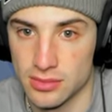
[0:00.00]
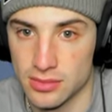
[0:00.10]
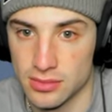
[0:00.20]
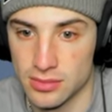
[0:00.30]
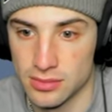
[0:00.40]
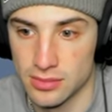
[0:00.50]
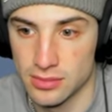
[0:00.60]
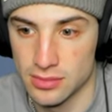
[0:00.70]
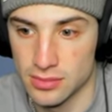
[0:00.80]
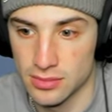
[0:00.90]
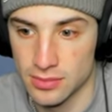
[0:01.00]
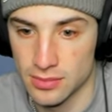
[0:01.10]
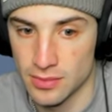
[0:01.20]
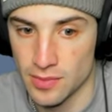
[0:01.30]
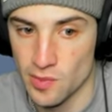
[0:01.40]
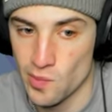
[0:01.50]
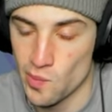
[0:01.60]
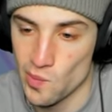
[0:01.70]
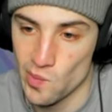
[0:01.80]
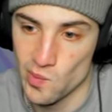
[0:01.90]

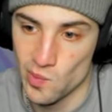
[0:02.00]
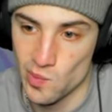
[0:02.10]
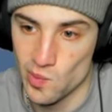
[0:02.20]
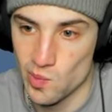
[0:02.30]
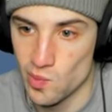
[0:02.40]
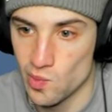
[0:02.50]
Nobody speaks.